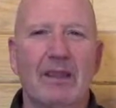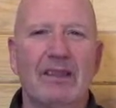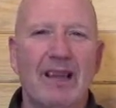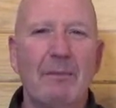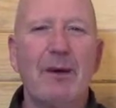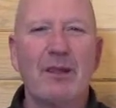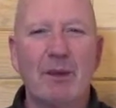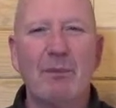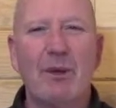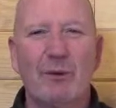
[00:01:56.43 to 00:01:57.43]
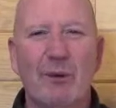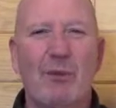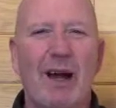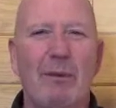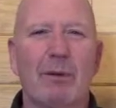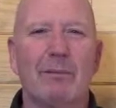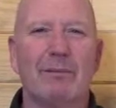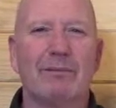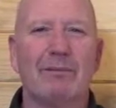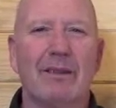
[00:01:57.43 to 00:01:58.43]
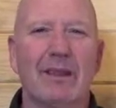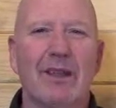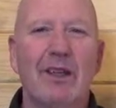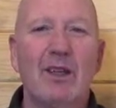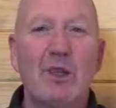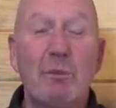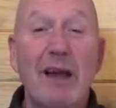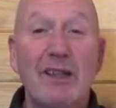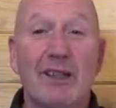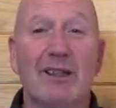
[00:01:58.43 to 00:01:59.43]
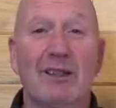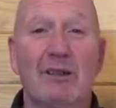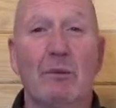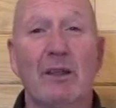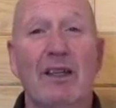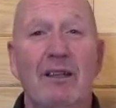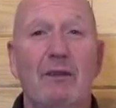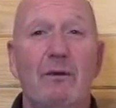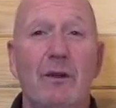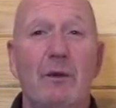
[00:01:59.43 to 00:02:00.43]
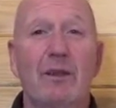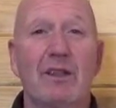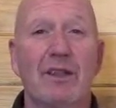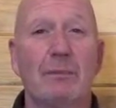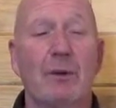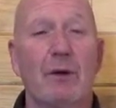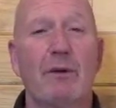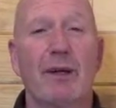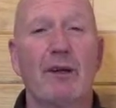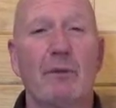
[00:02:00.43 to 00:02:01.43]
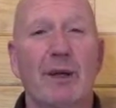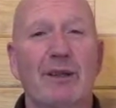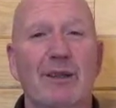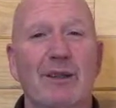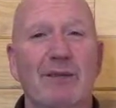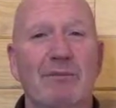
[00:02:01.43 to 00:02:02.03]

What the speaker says: Nightmares can be a real problem, especially when they interfere with sleep on a regular basis.